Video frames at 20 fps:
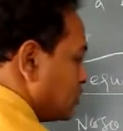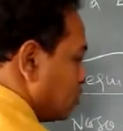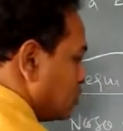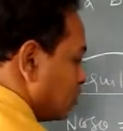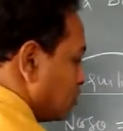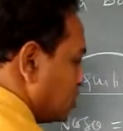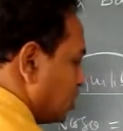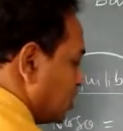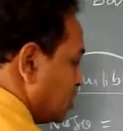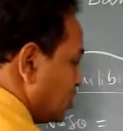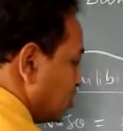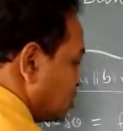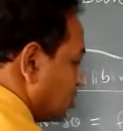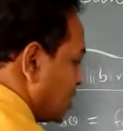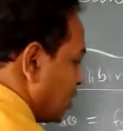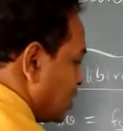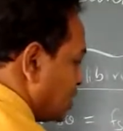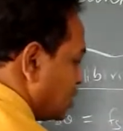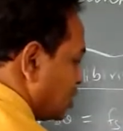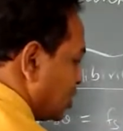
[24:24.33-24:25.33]
Say this
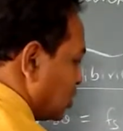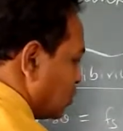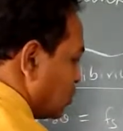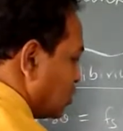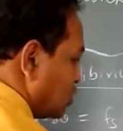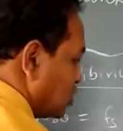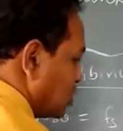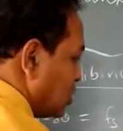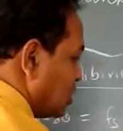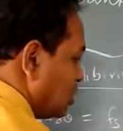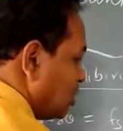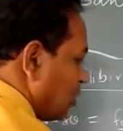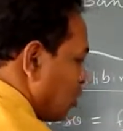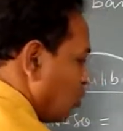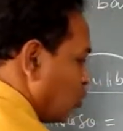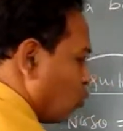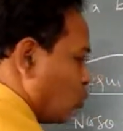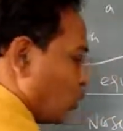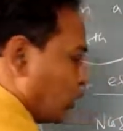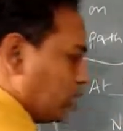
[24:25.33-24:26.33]
as
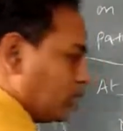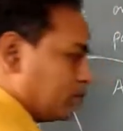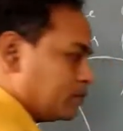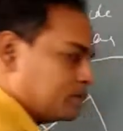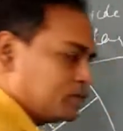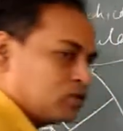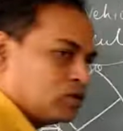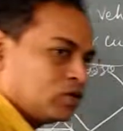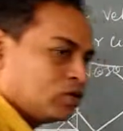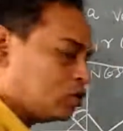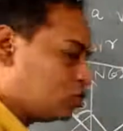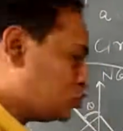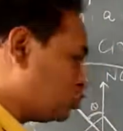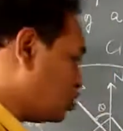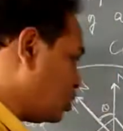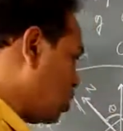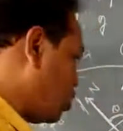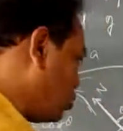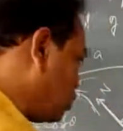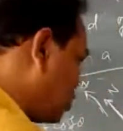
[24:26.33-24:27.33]
equation 1. So
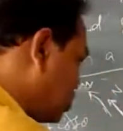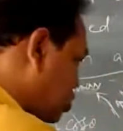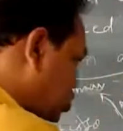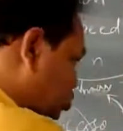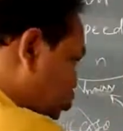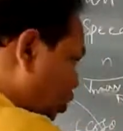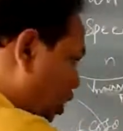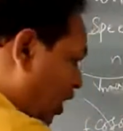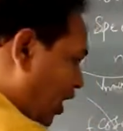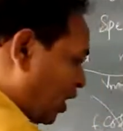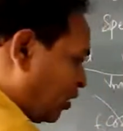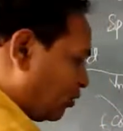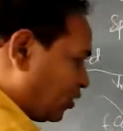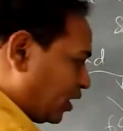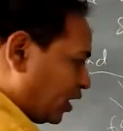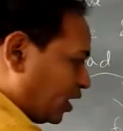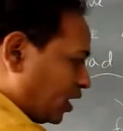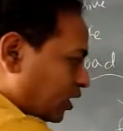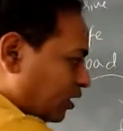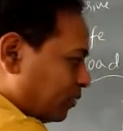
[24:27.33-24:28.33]
now these two I have
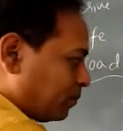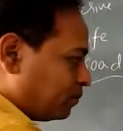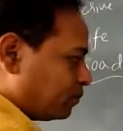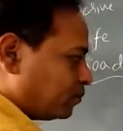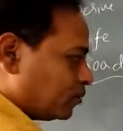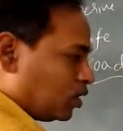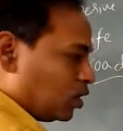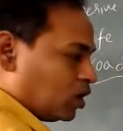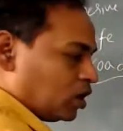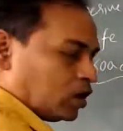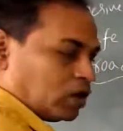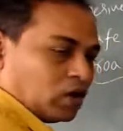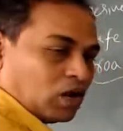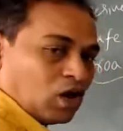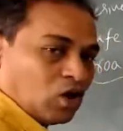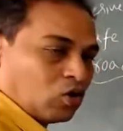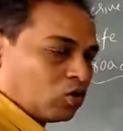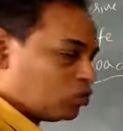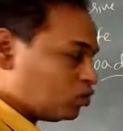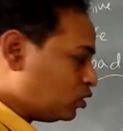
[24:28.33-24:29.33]
taken.
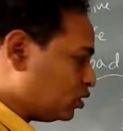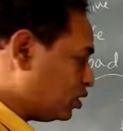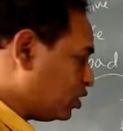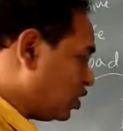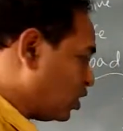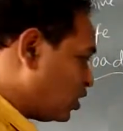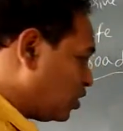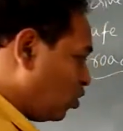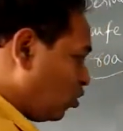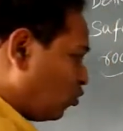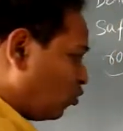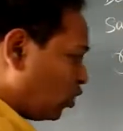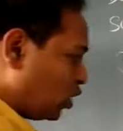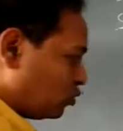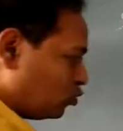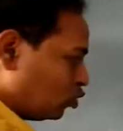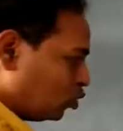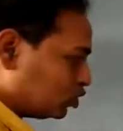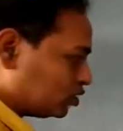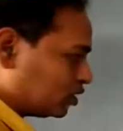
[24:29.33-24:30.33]
Now here
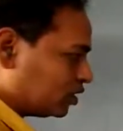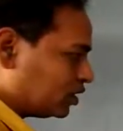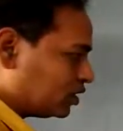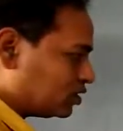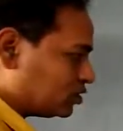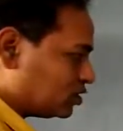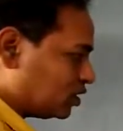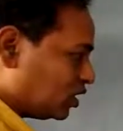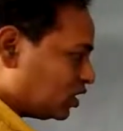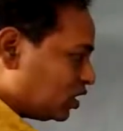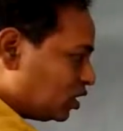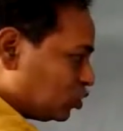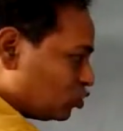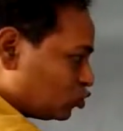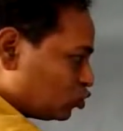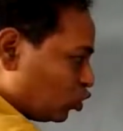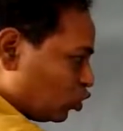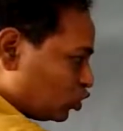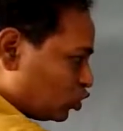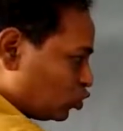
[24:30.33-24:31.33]
one more thing is there.
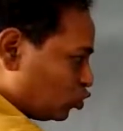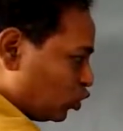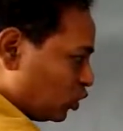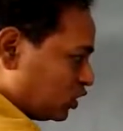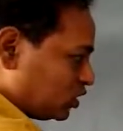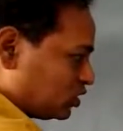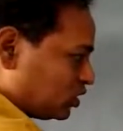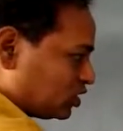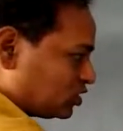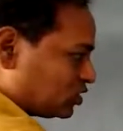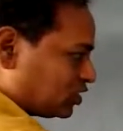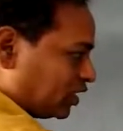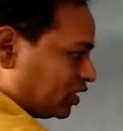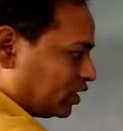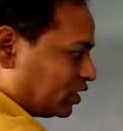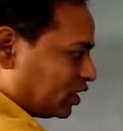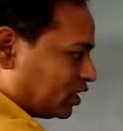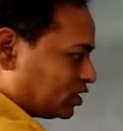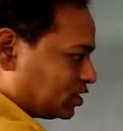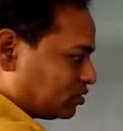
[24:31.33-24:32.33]
So towards the
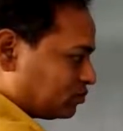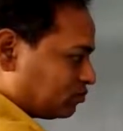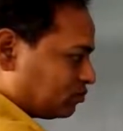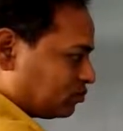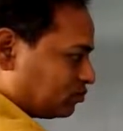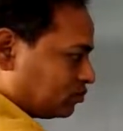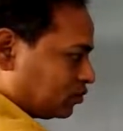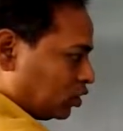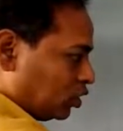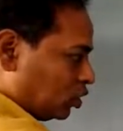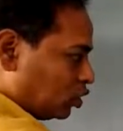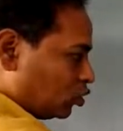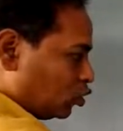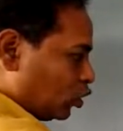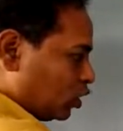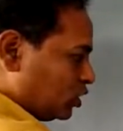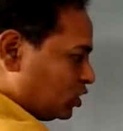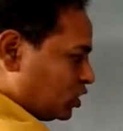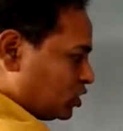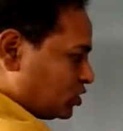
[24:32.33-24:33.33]

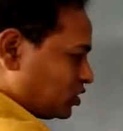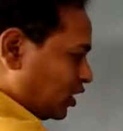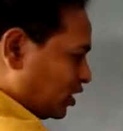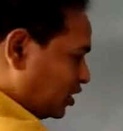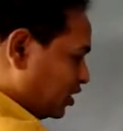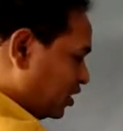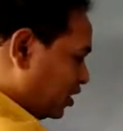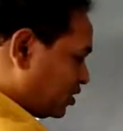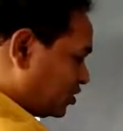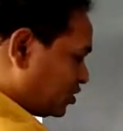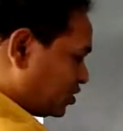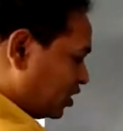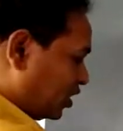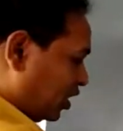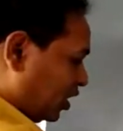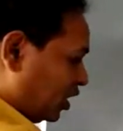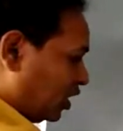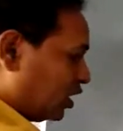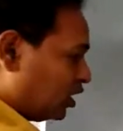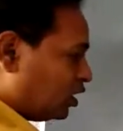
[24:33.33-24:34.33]
center,
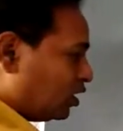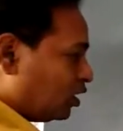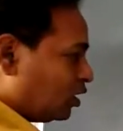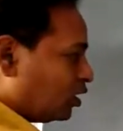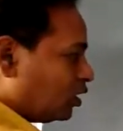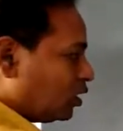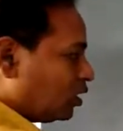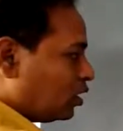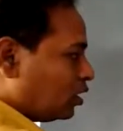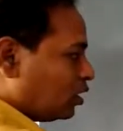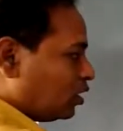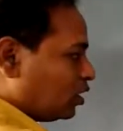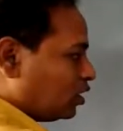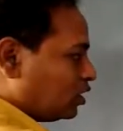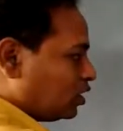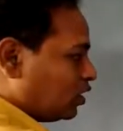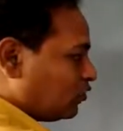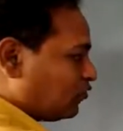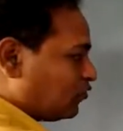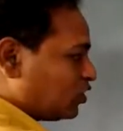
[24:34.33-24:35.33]
see
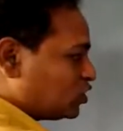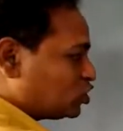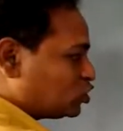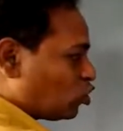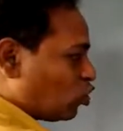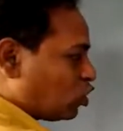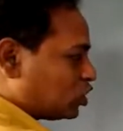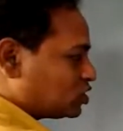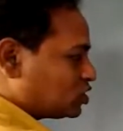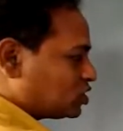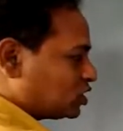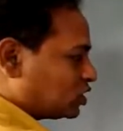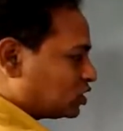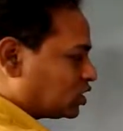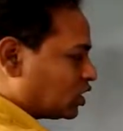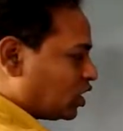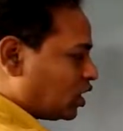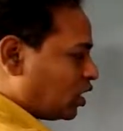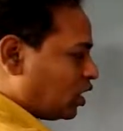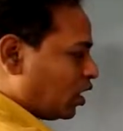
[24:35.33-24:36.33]
Fs cos
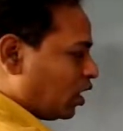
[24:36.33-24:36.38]
theta